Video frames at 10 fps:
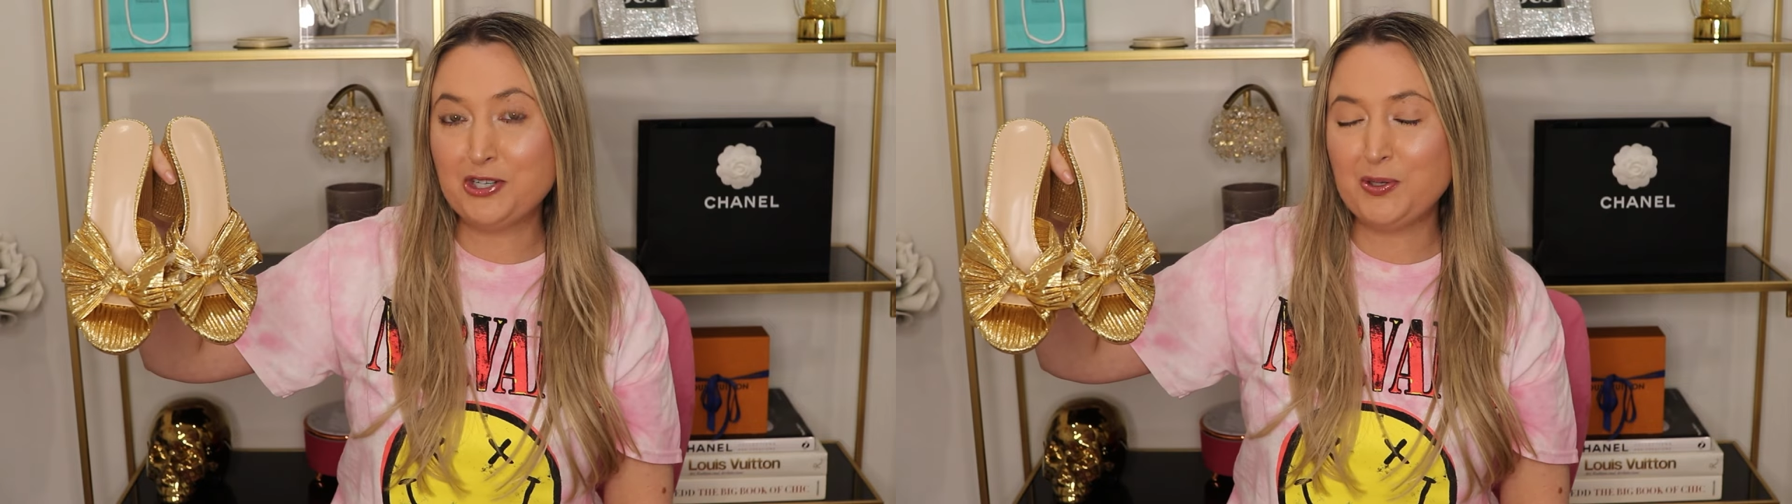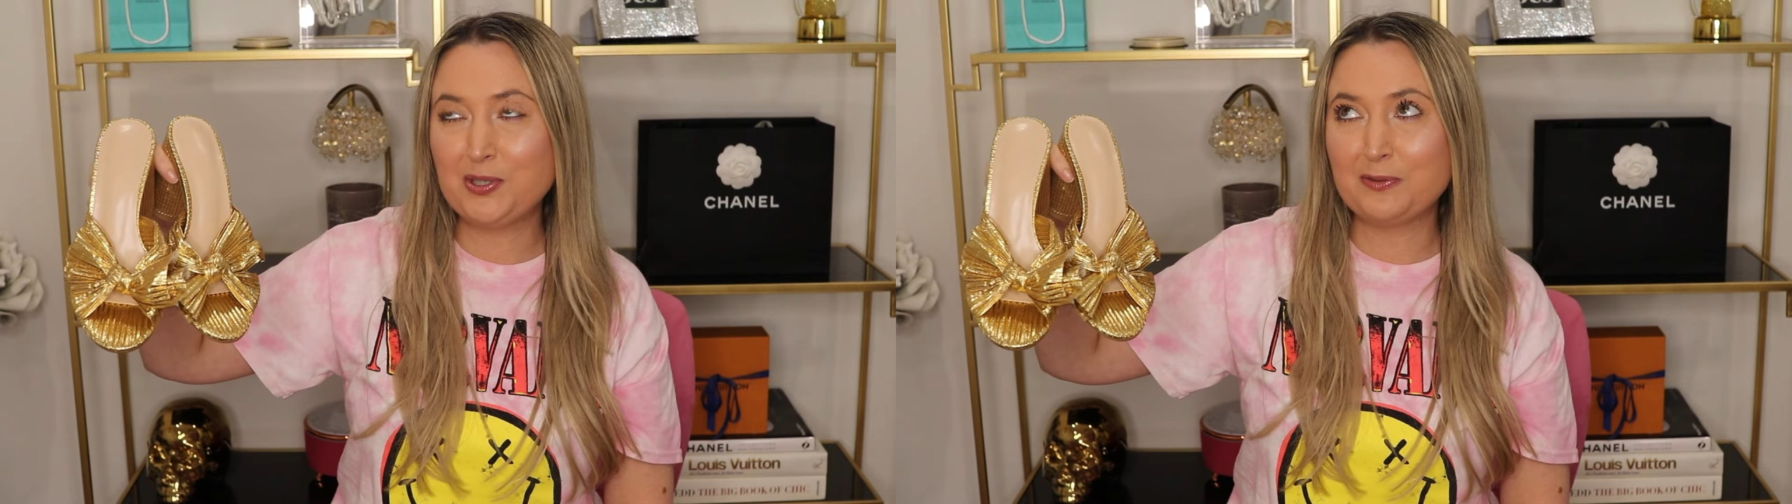
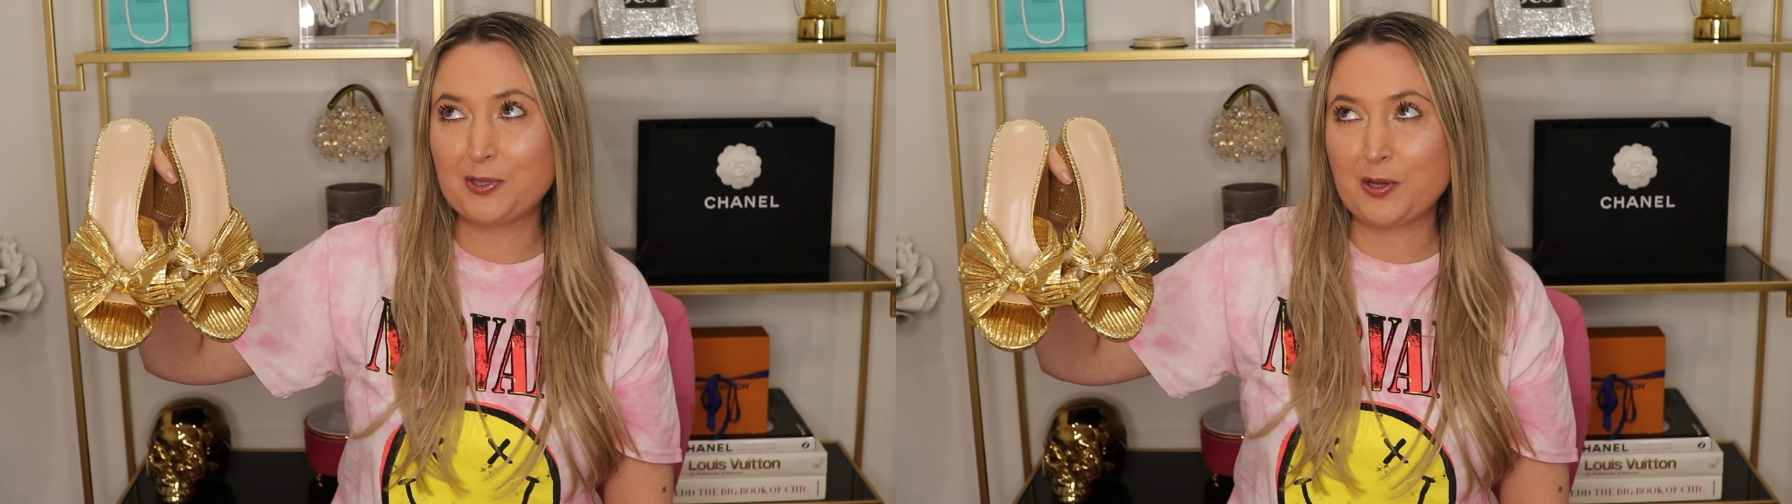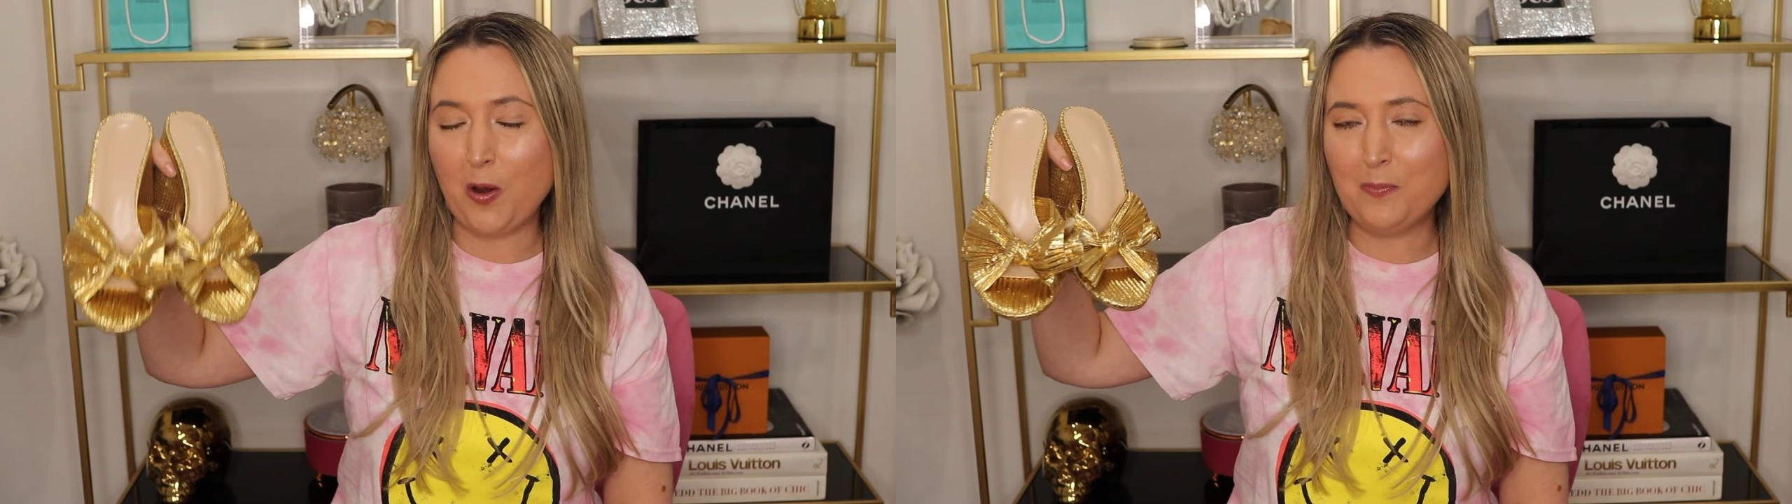shoes and I was
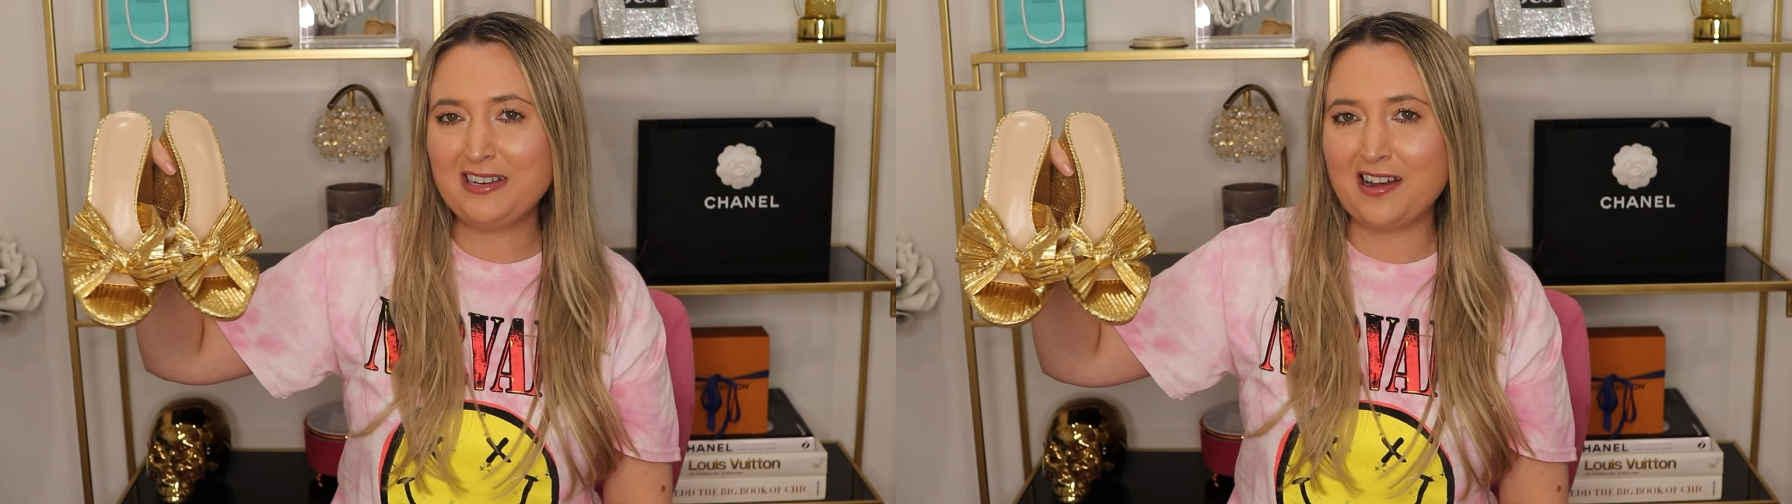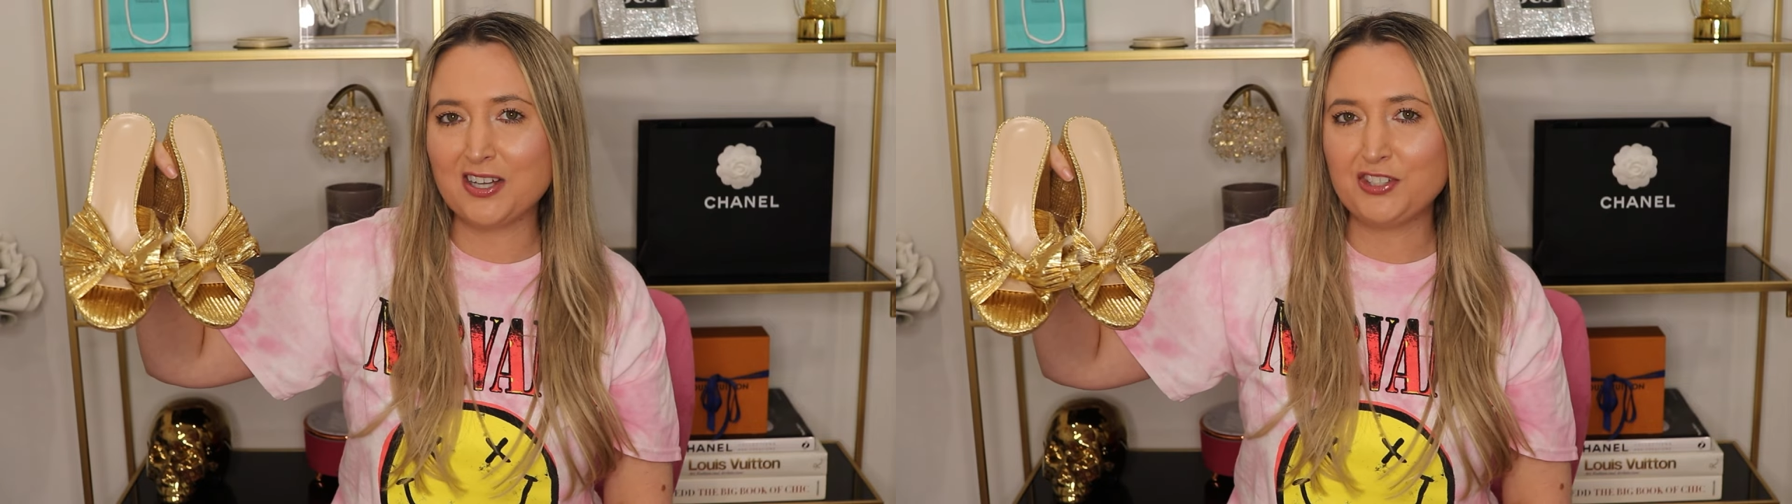like, oh
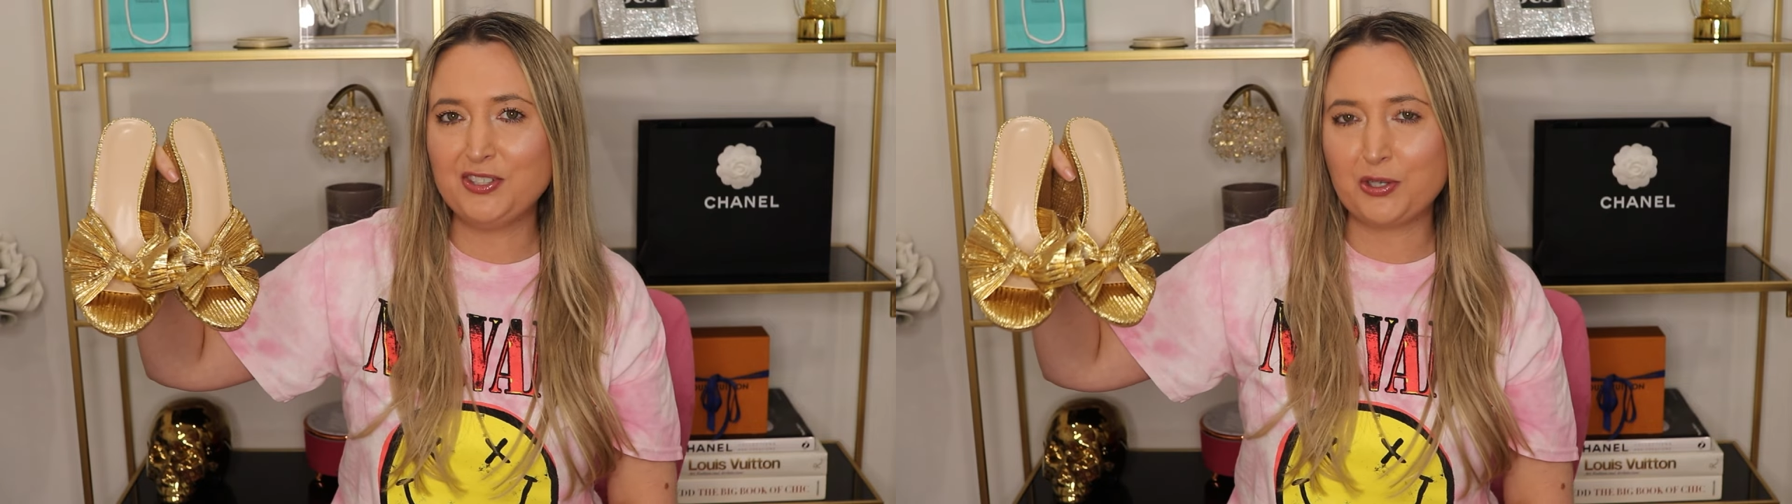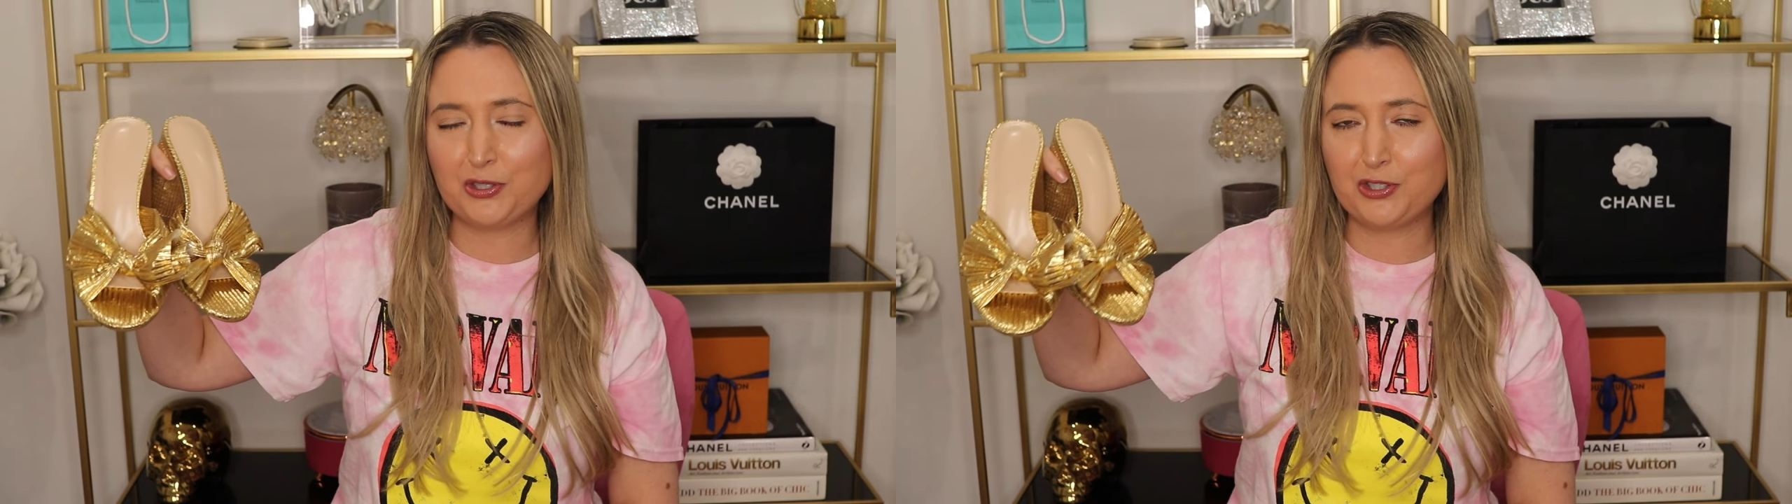my gosh,
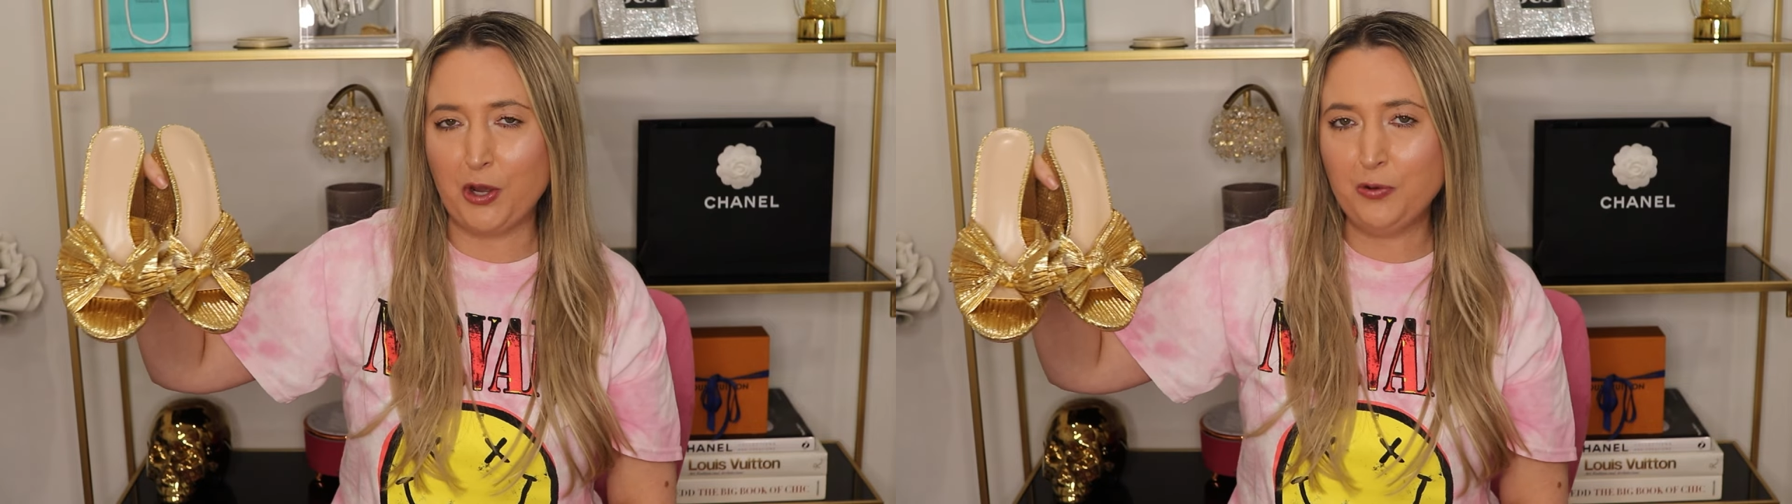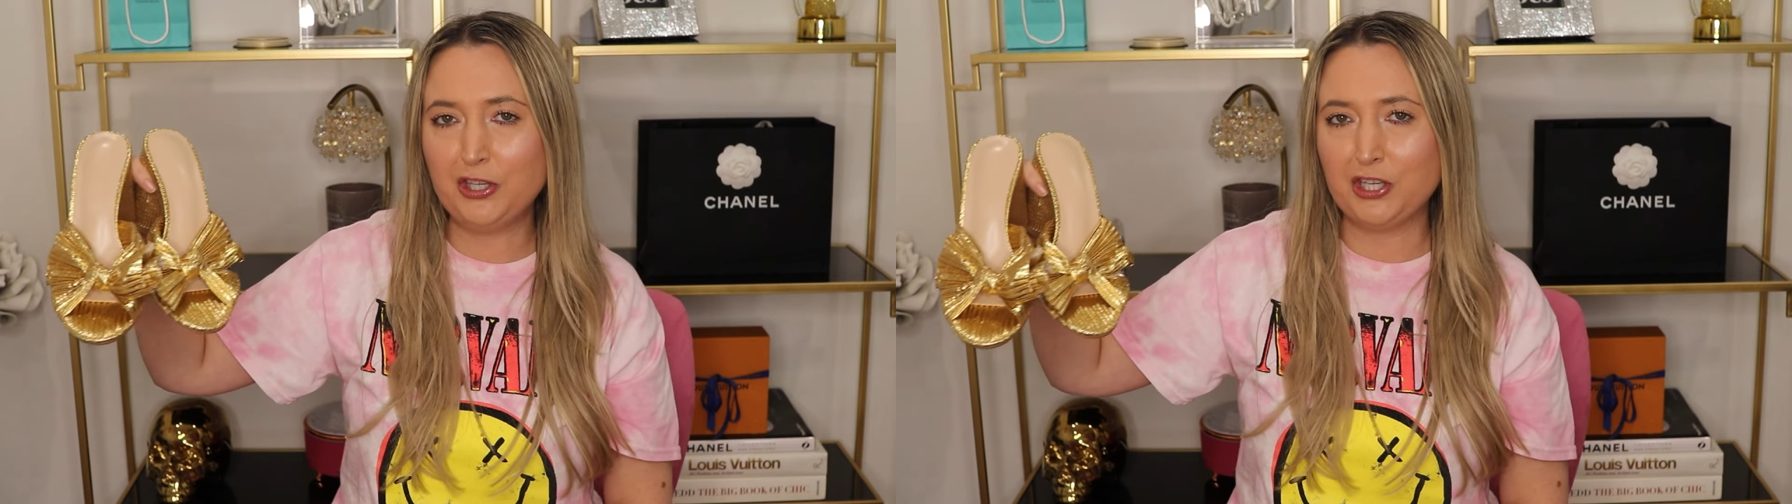these are
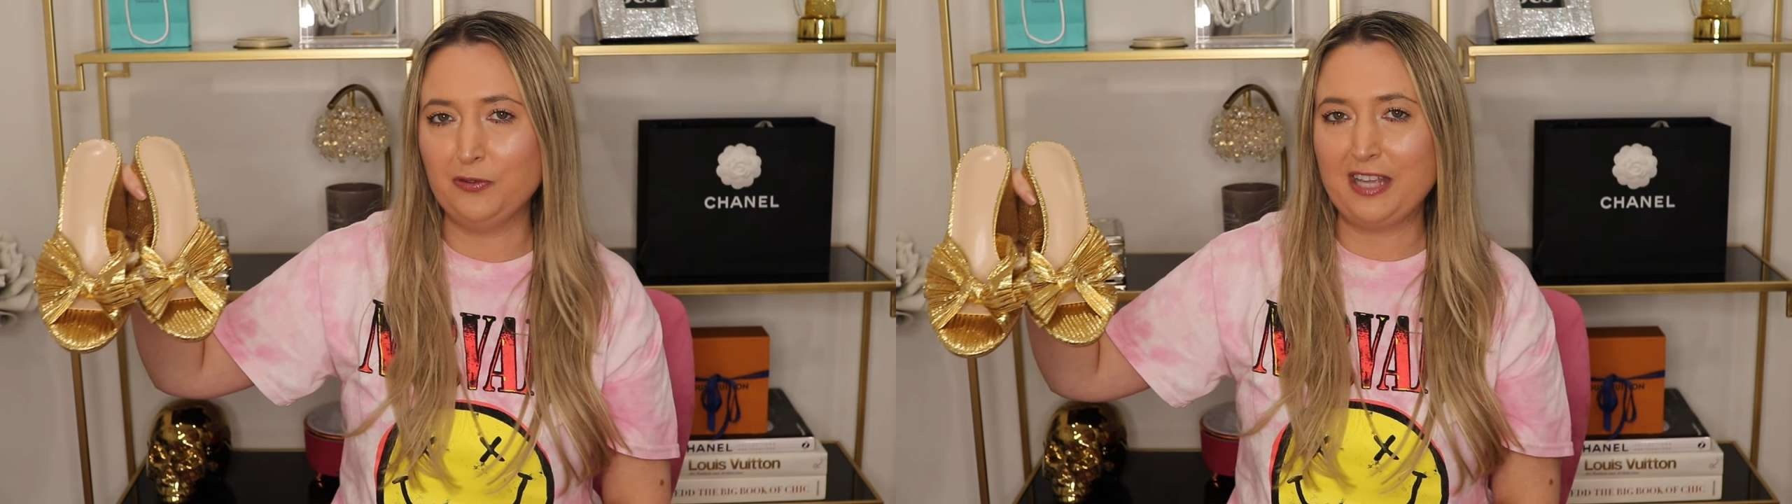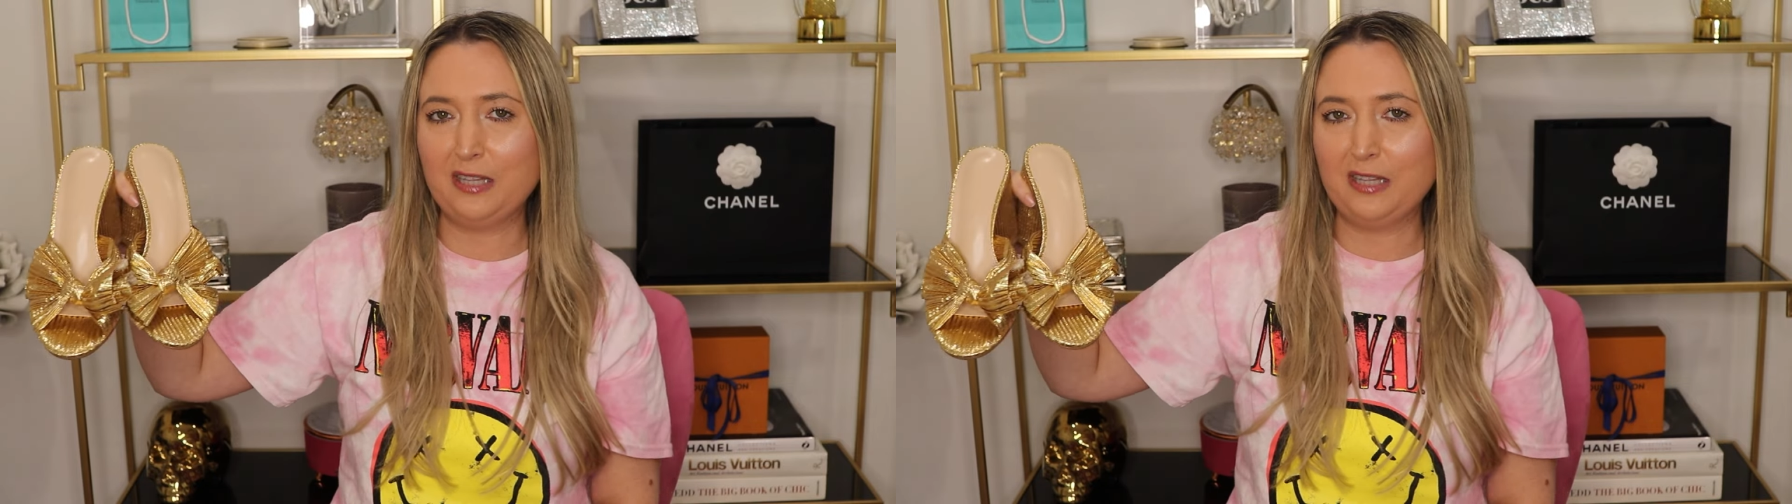so cute.